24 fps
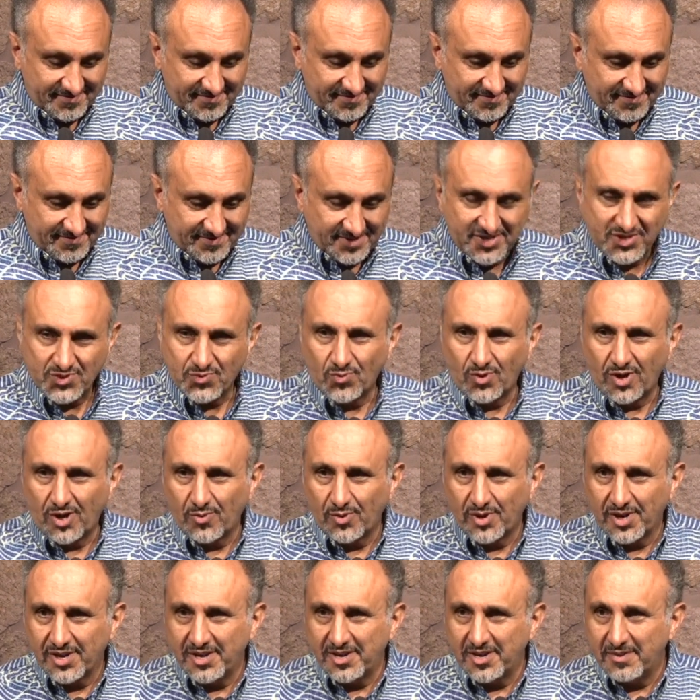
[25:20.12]
This is where
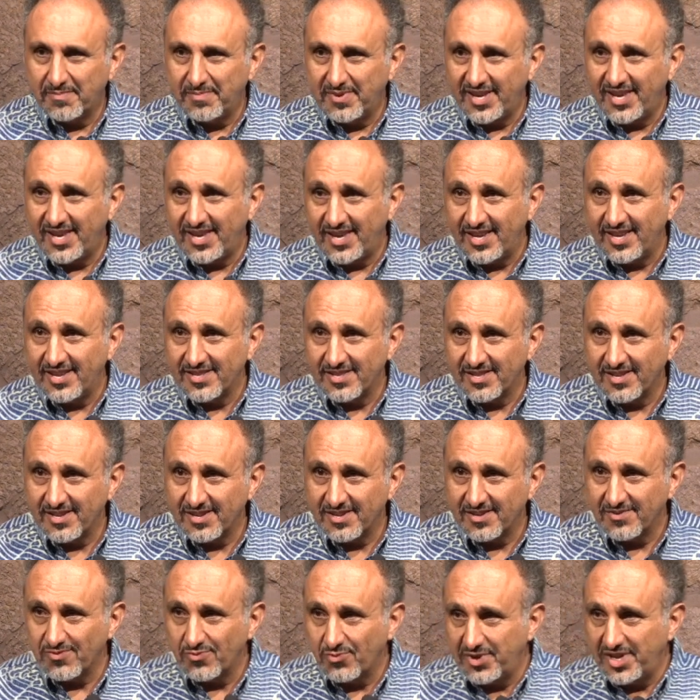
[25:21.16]
we're going to be in
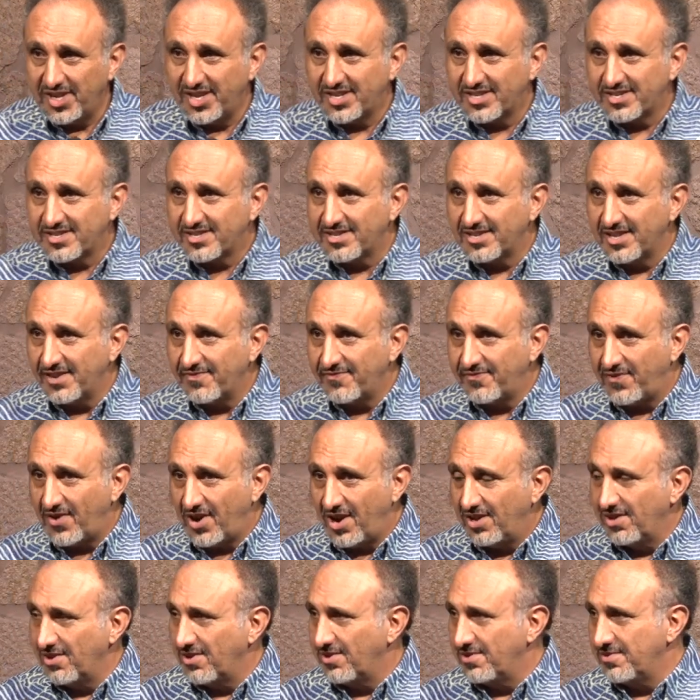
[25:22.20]
the weeks that
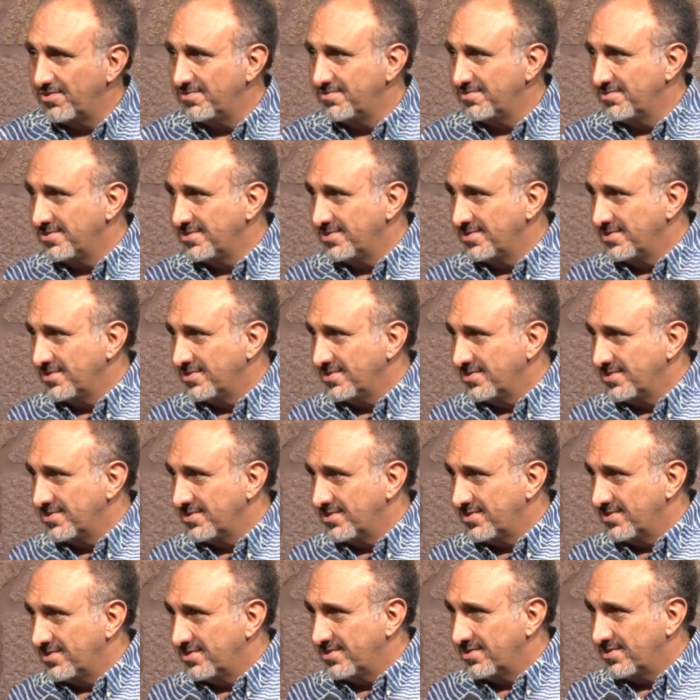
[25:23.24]
follow.
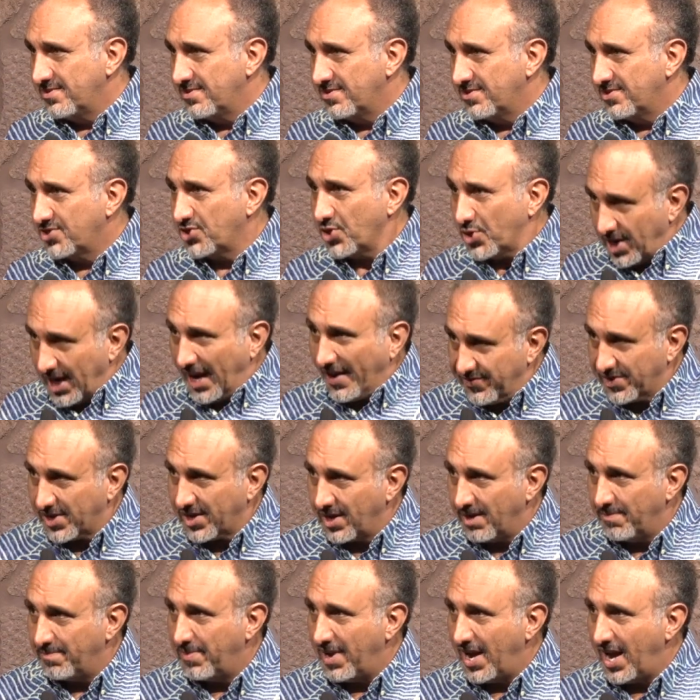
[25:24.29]
So you have to
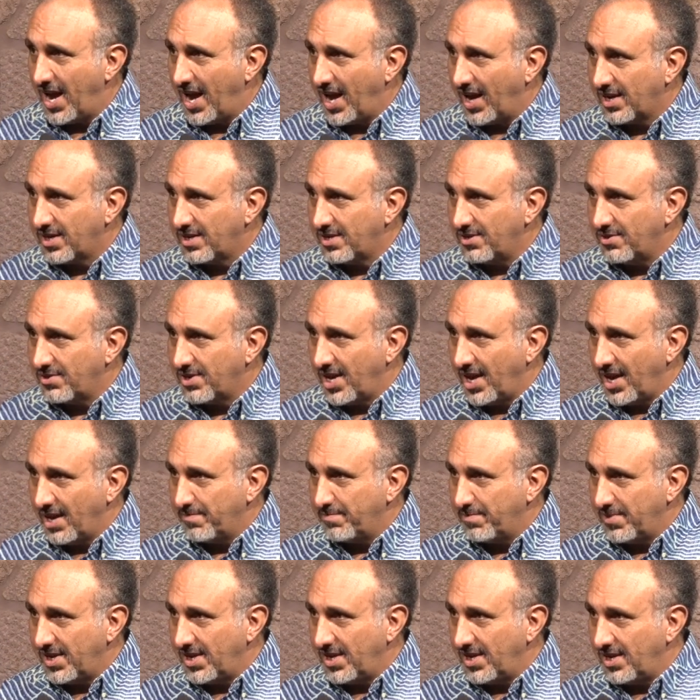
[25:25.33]
come back. You
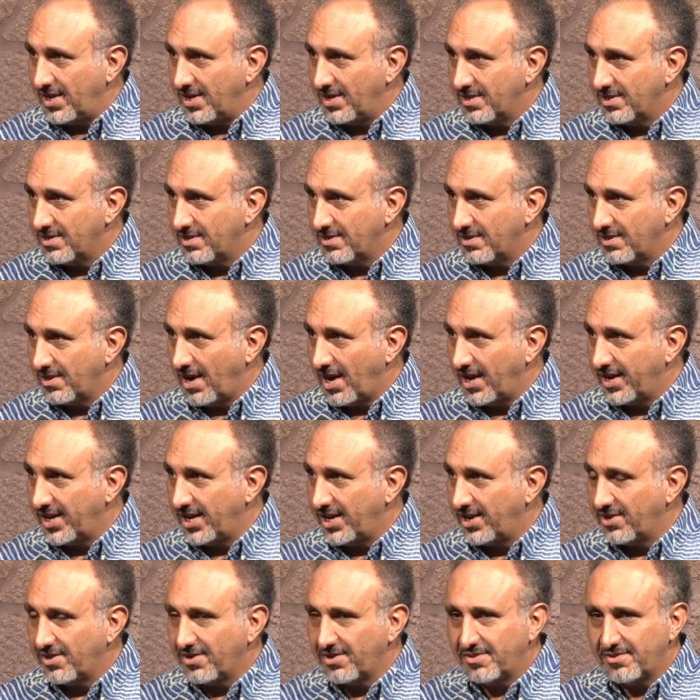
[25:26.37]
can't be not
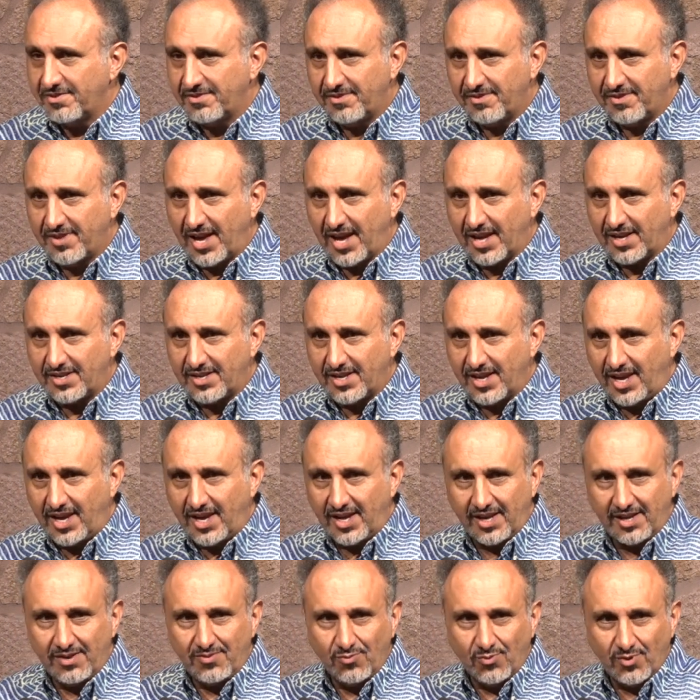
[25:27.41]
here that
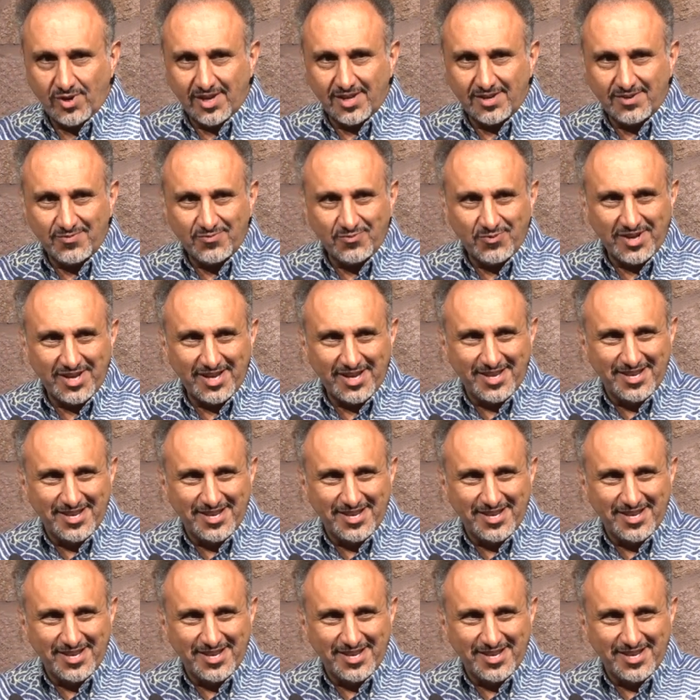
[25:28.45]
day when we